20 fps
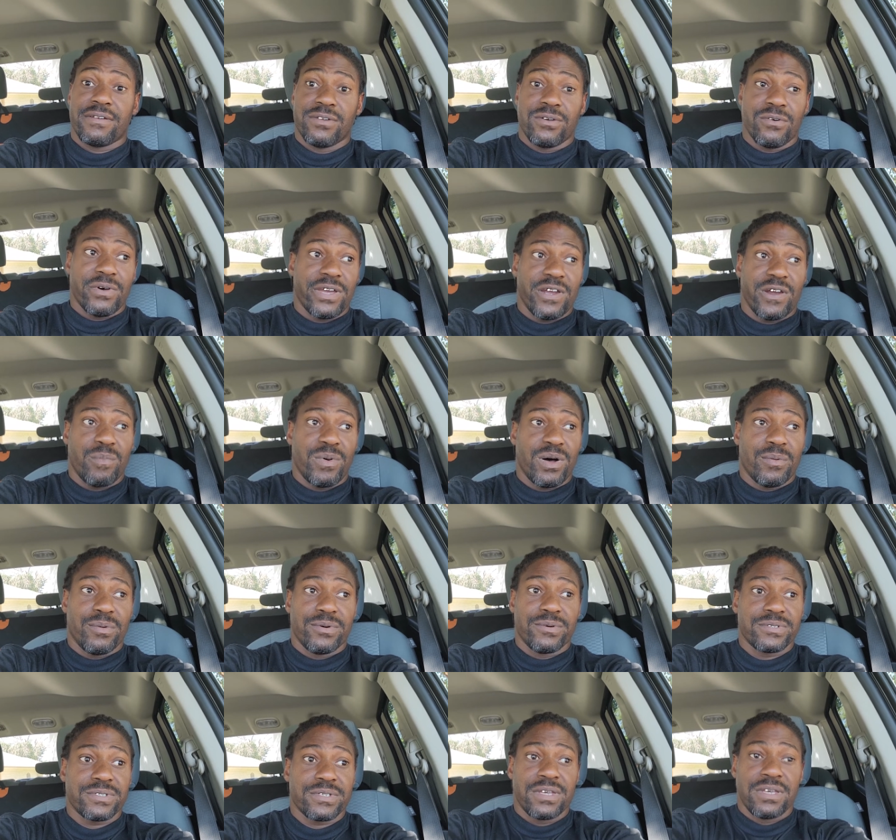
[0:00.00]
no air
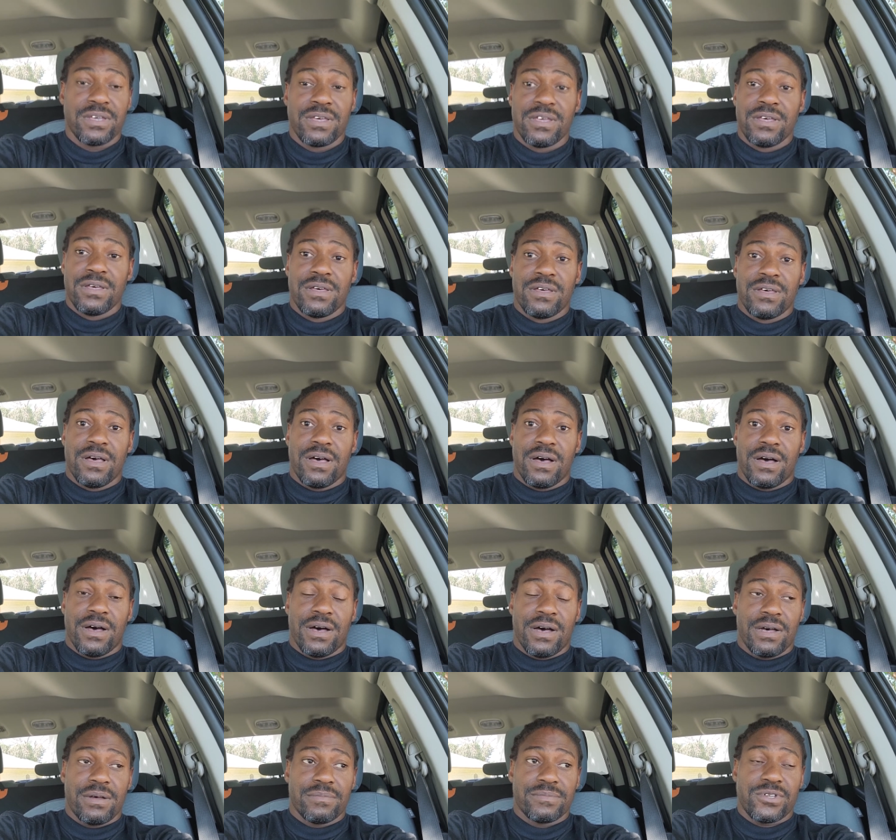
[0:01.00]
bubbles.
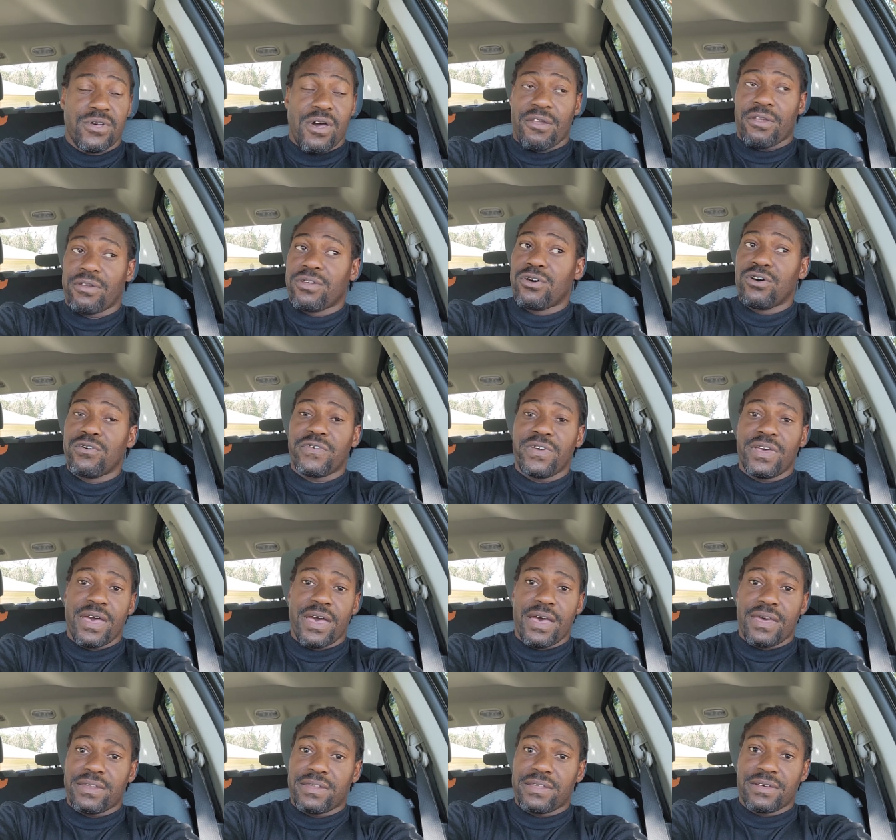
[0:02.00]
So I don't know if he
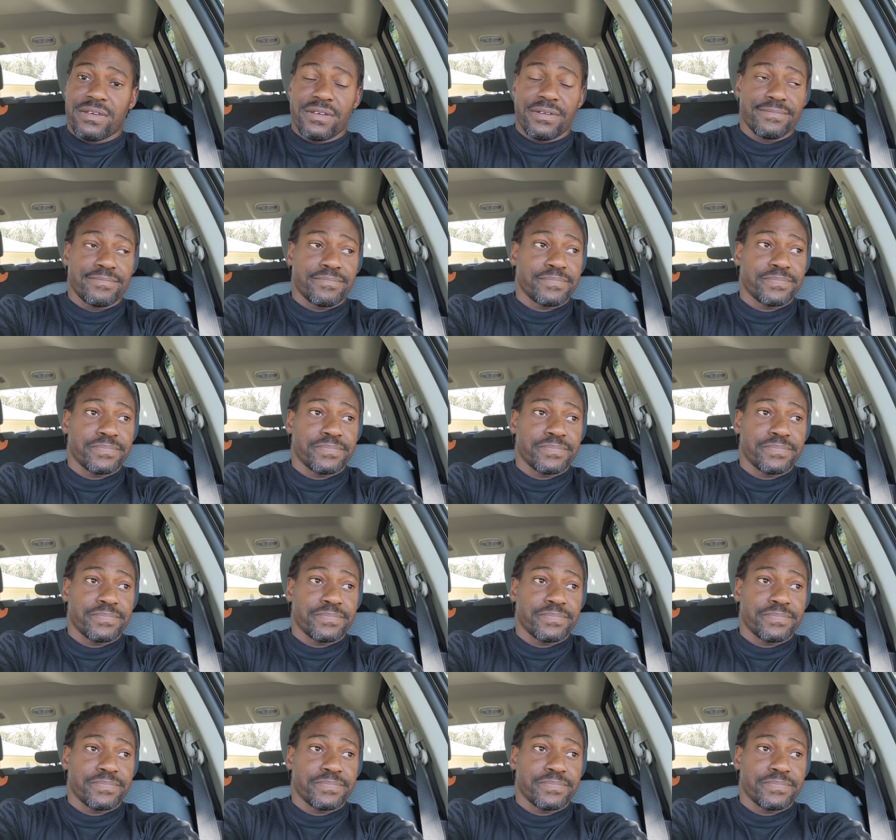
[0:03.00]
had the